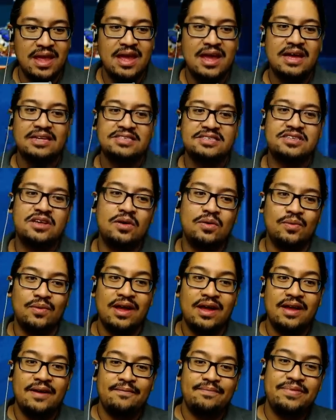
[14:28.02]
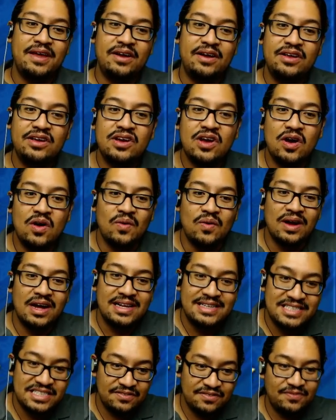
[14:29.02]
So there you go.
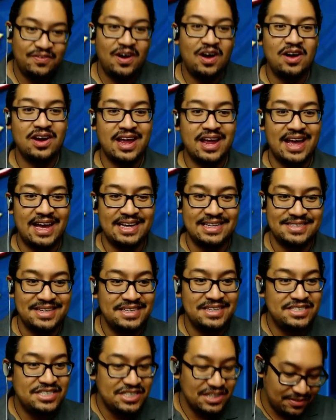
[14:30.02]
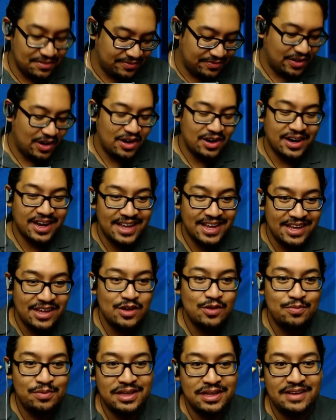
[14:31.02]
Jafar, guys. Jafar. Can
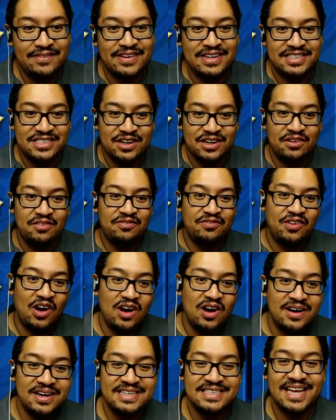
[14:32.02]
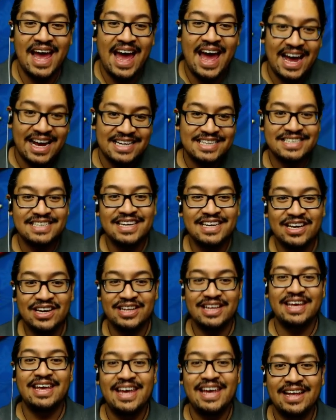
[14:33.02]
you believe it? Jafar is actually going
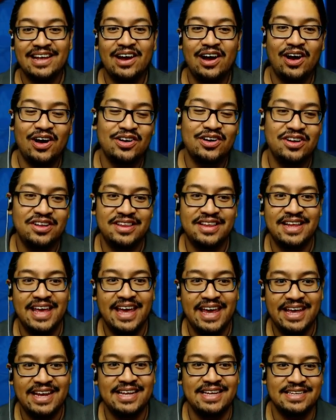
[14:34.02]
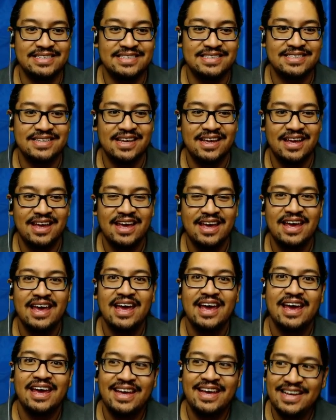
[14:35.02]
to hit harder than Hades.
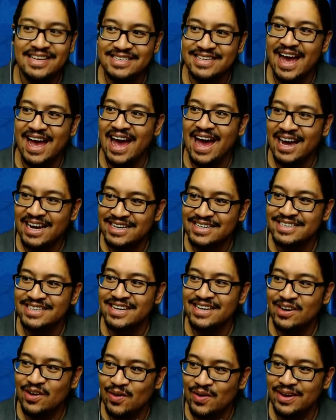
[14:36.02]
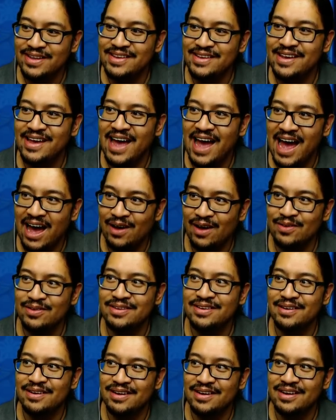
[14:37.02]
He's actually going to
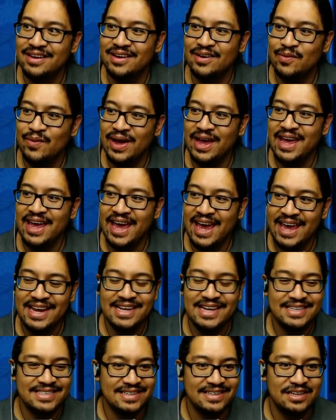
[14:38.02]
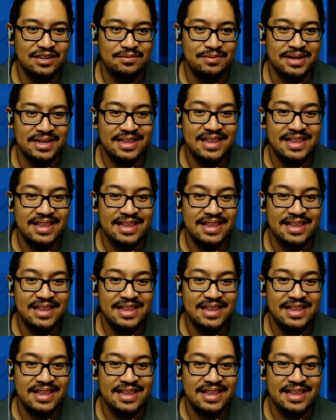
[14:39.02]
outweigh Hades a little bit.